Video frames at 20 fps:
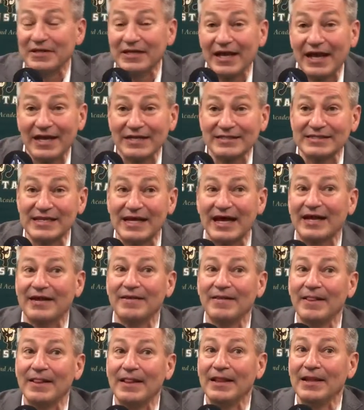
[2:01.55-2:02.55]
and has
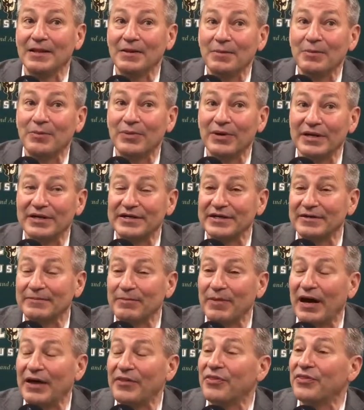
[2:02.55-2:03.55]
that. But
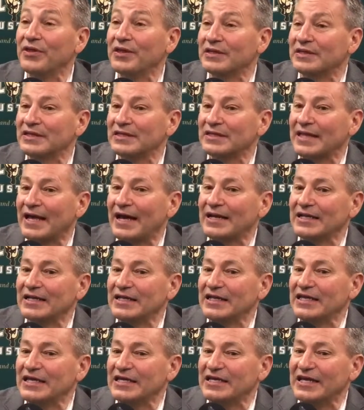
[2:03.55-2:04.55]
I think
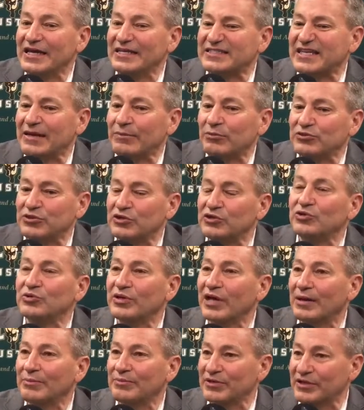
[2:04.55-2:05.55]
that he is able to do
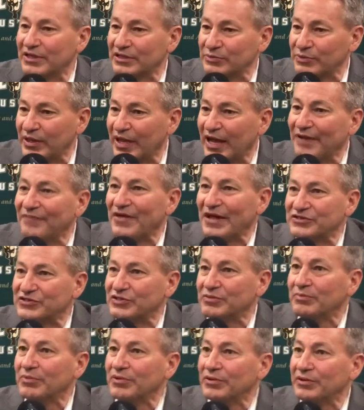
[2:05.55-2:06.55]
that because we have that
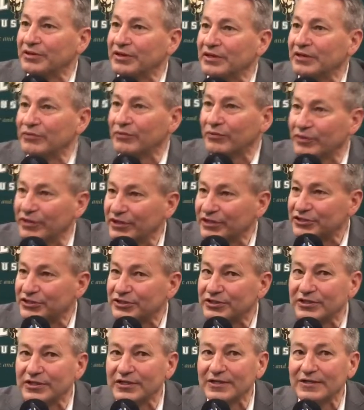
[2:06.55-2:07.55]
stability in
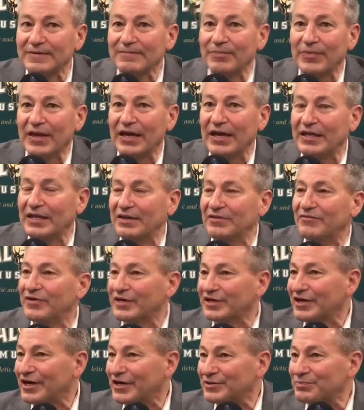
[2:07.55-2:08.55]
Ridge. And then
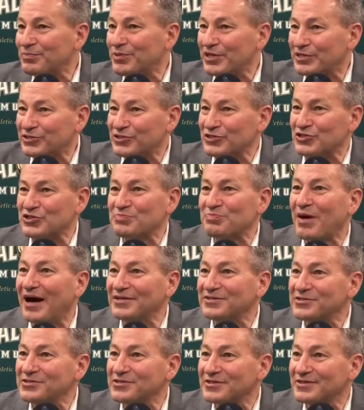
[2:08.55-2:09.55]
Vic kind of picks his
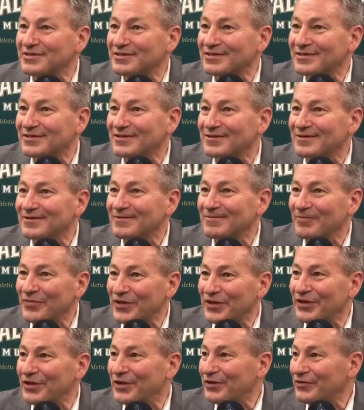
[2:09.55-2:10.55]
spot.
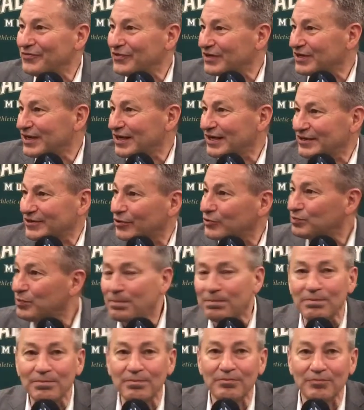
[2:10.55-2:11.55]
You know, Vic kind of goes
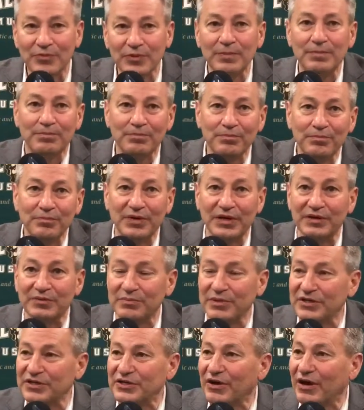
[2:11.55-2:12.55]
boop, boop.
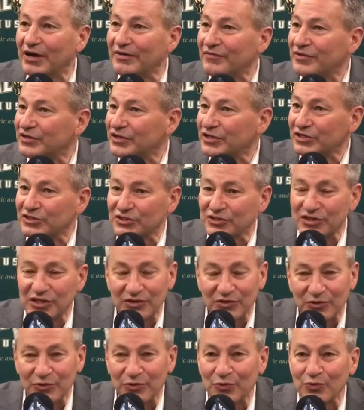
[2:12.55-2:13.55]
But Donovan
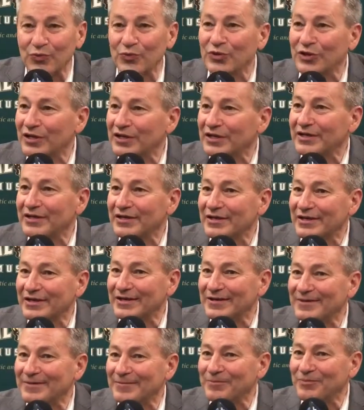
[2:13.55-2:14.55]
can really
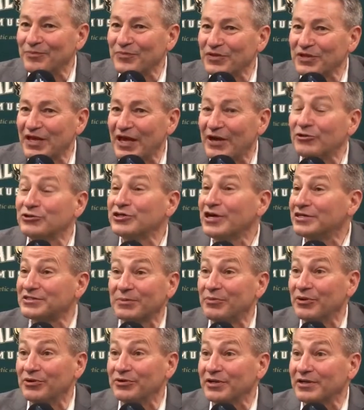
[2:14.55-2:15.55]
energize
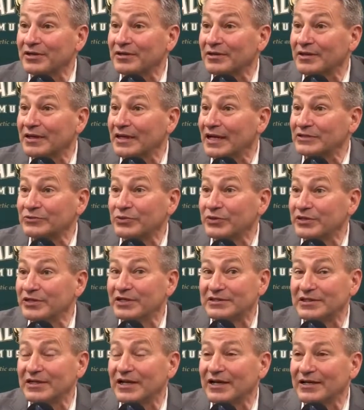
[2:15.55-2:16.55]
a building, and that's what he
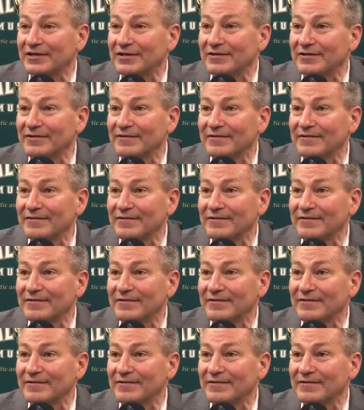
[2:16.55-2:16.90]
did tonight.